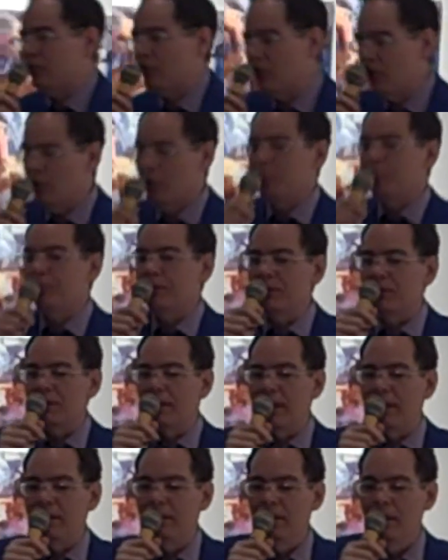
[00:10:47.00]

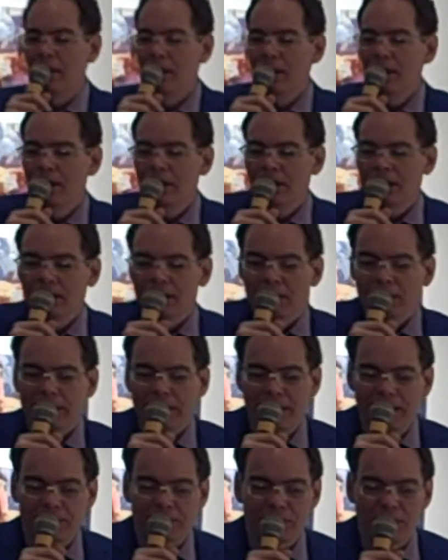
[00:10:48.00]
0%.
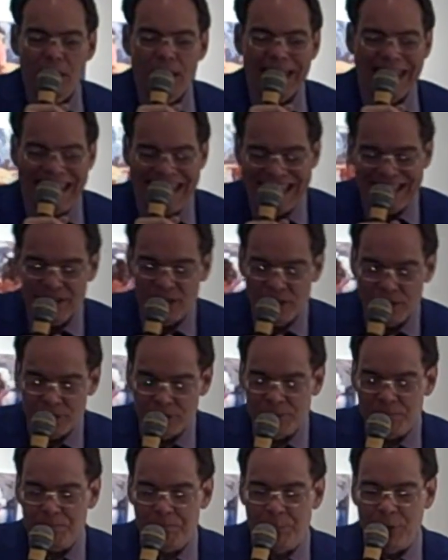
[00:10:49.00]
That's
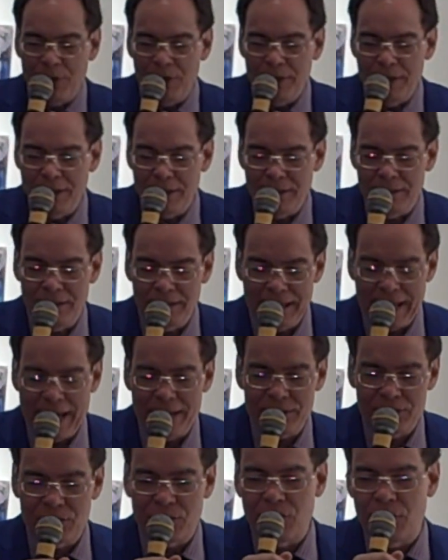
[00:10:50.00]
$800 billion
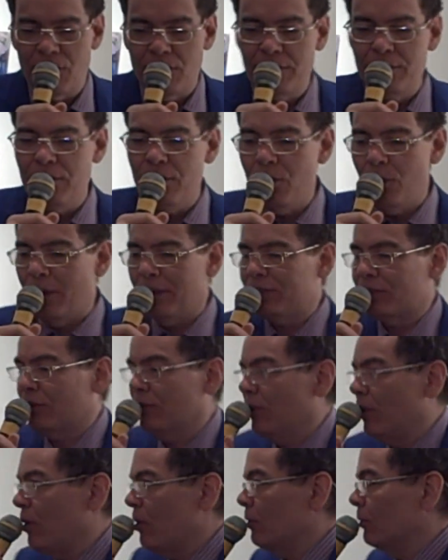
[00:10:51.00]
last year in the U.S.
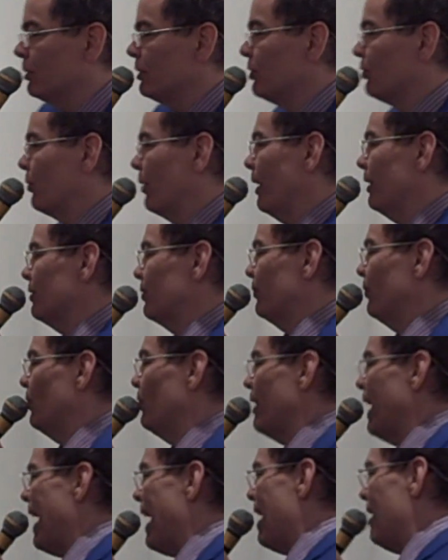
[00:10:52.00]
alone was
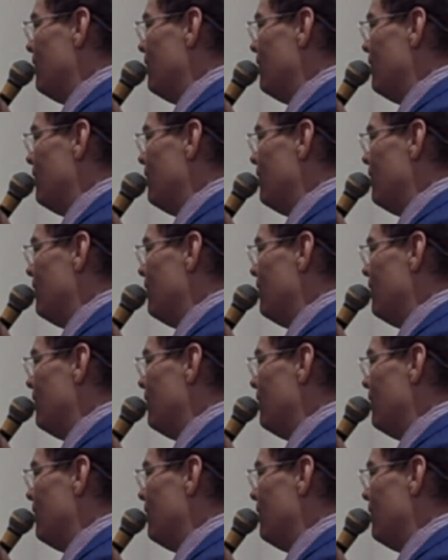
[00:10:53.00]
transferred